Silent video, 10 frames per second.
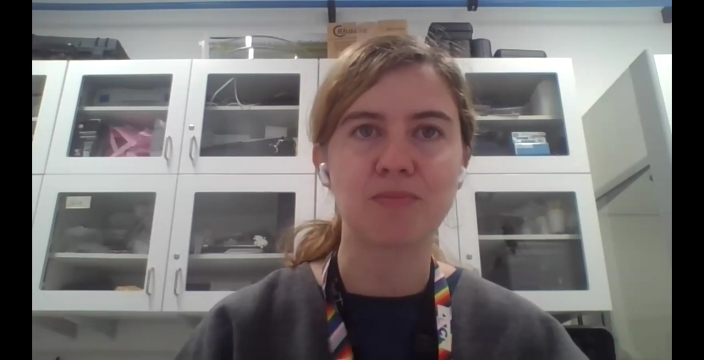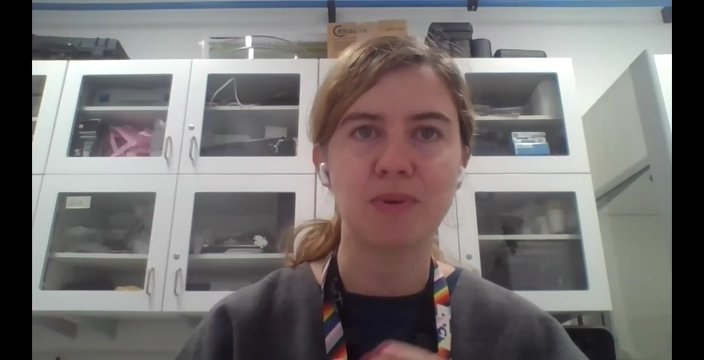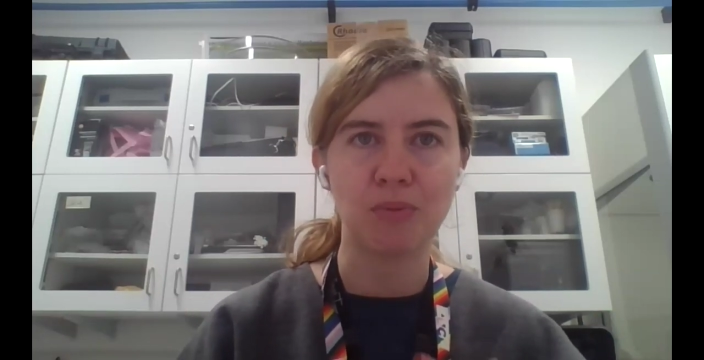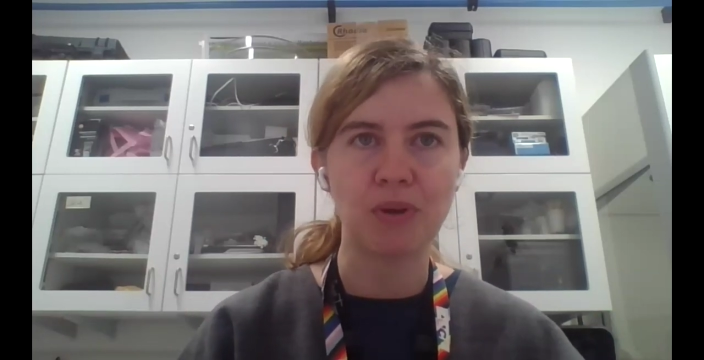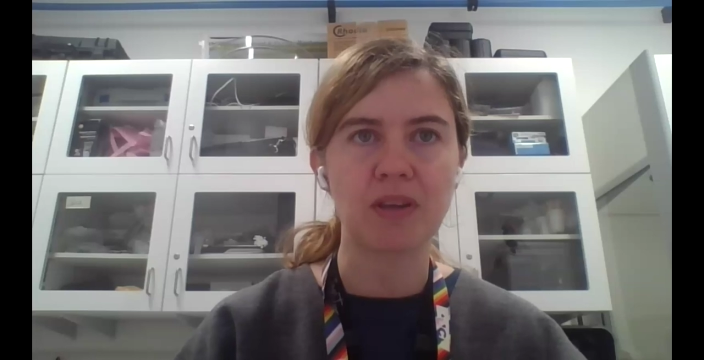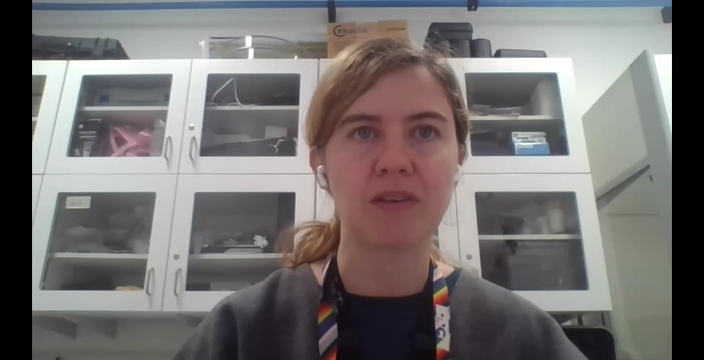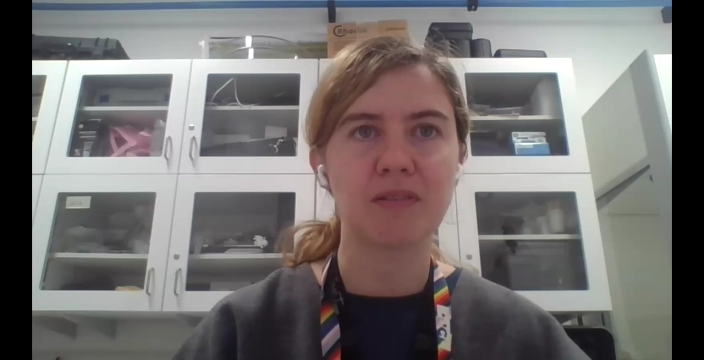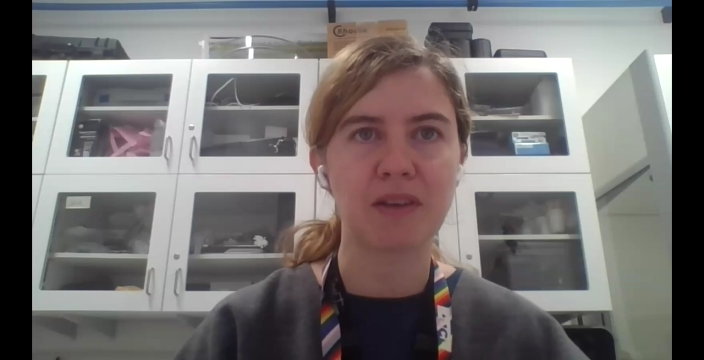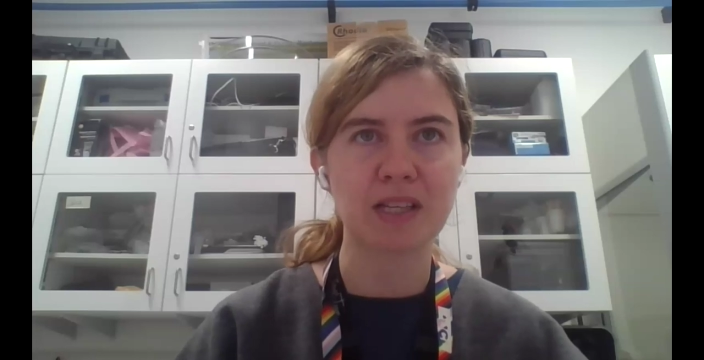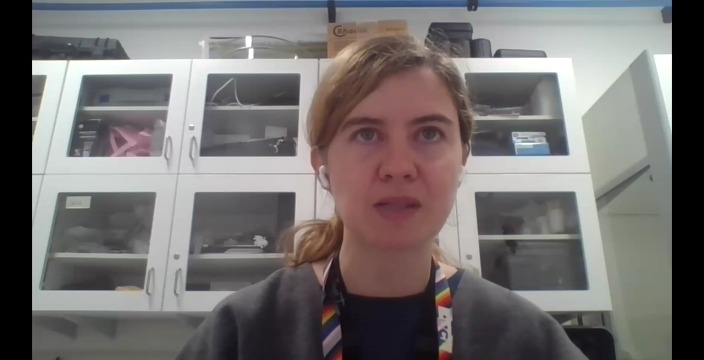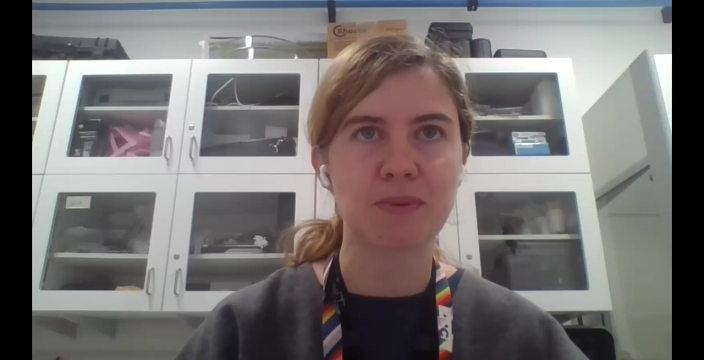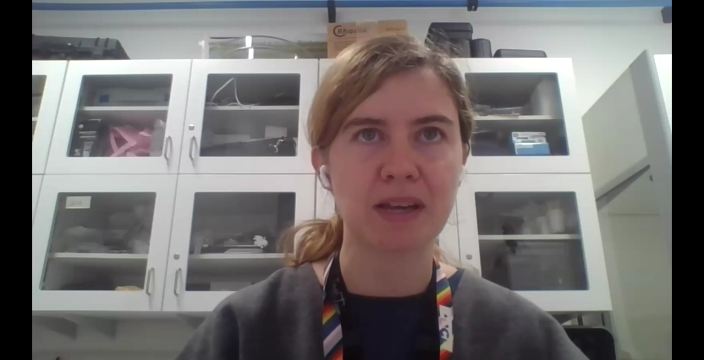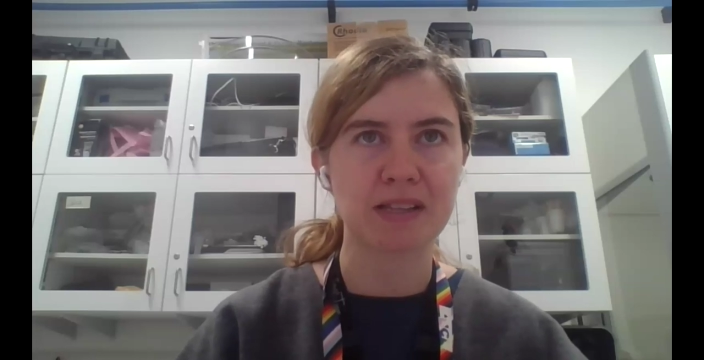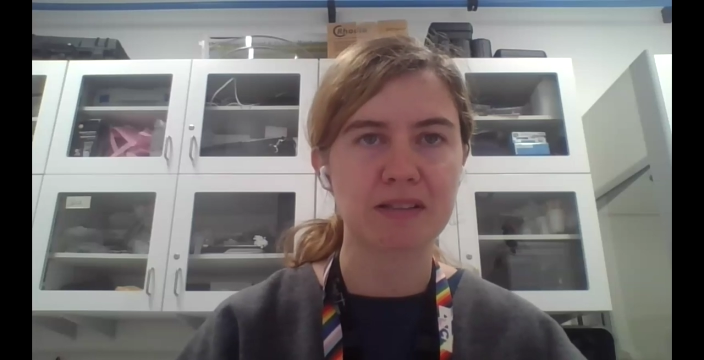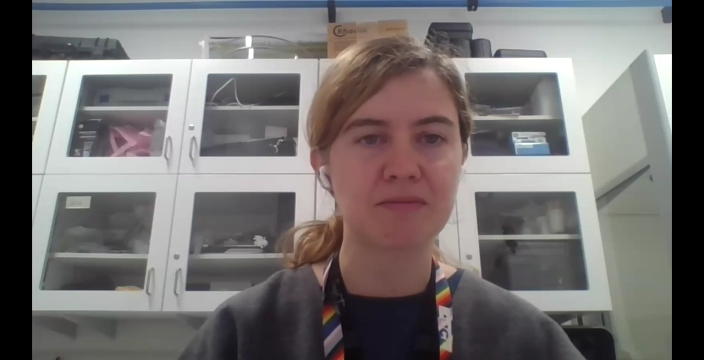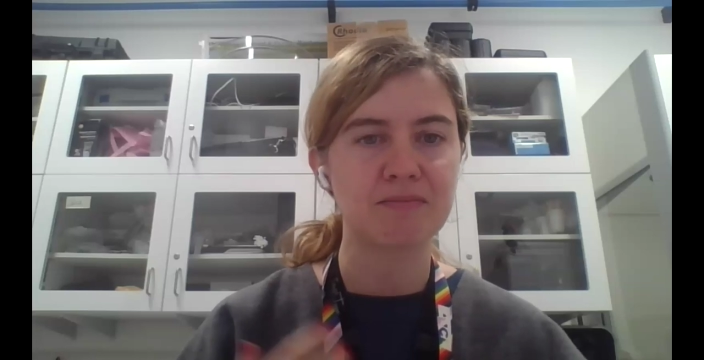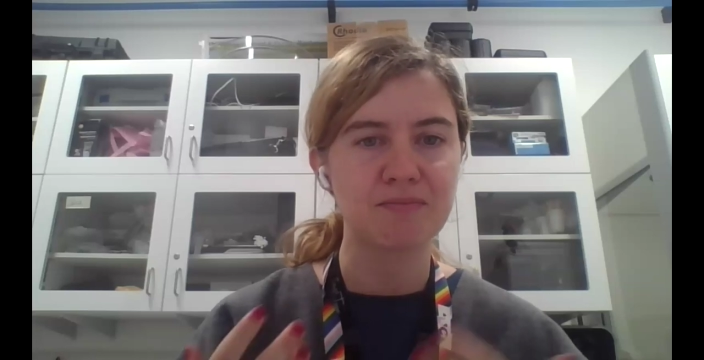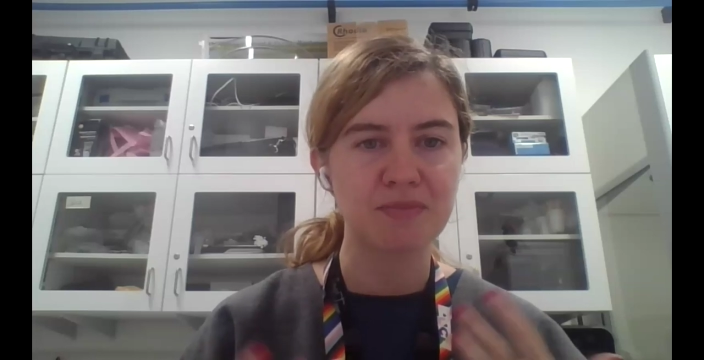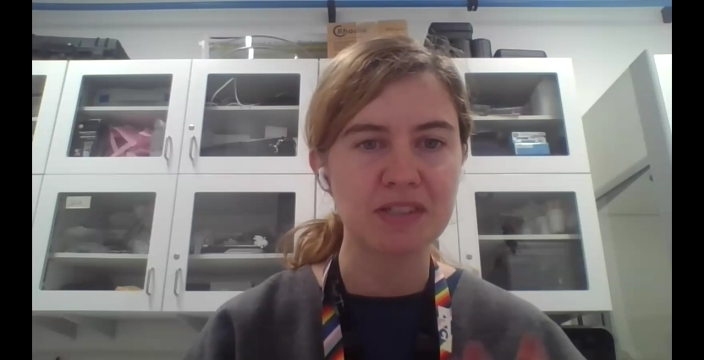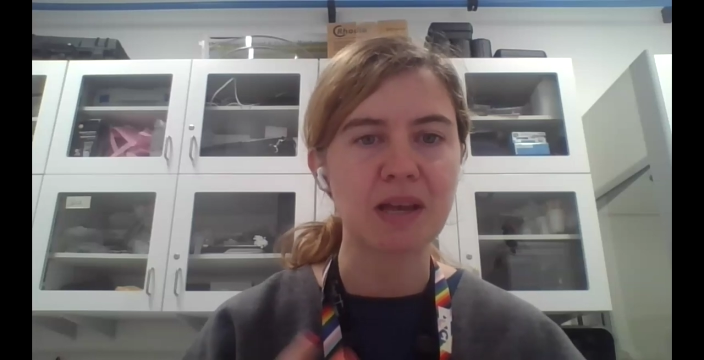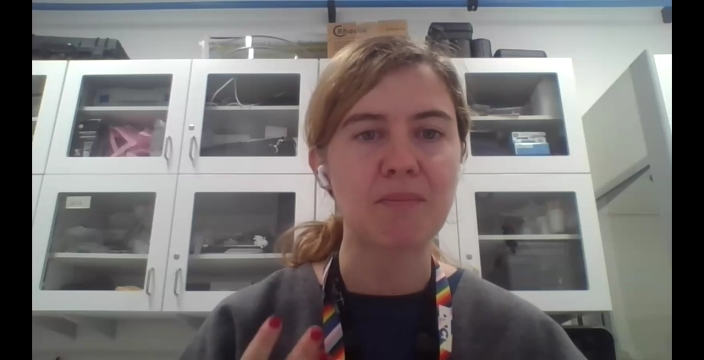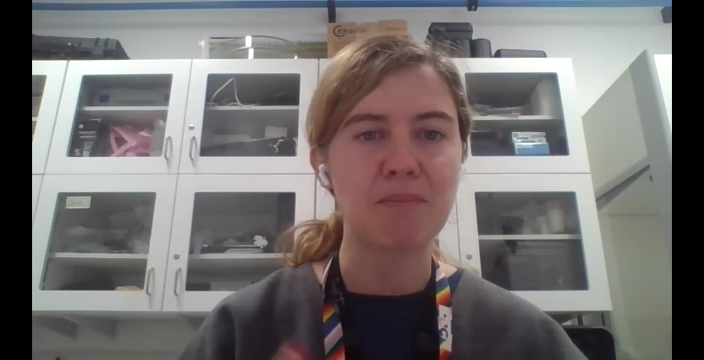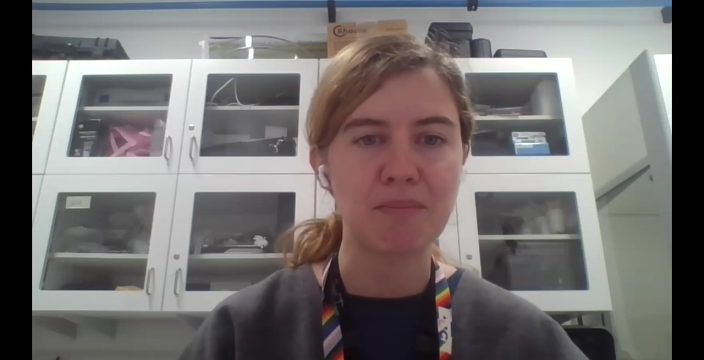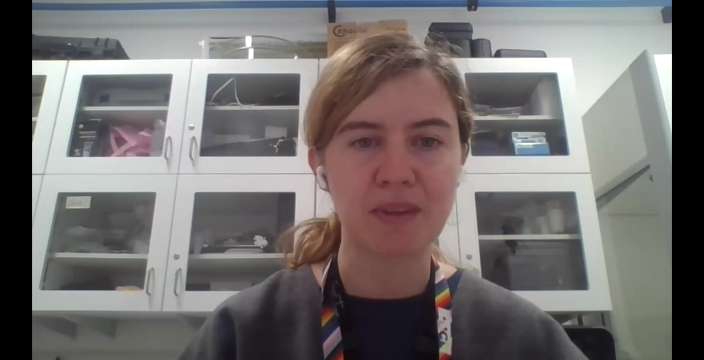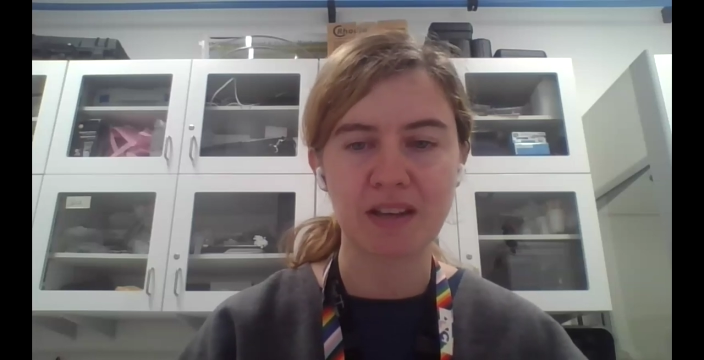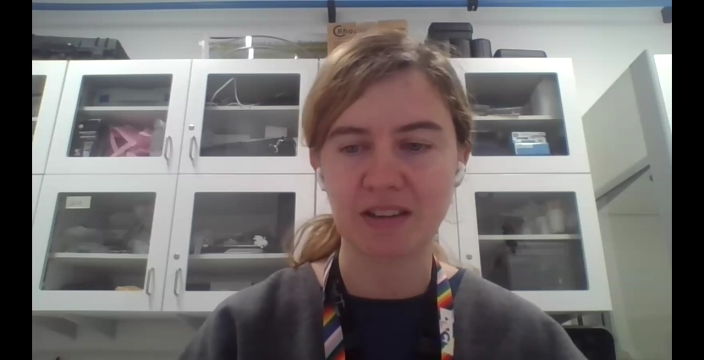but we expect some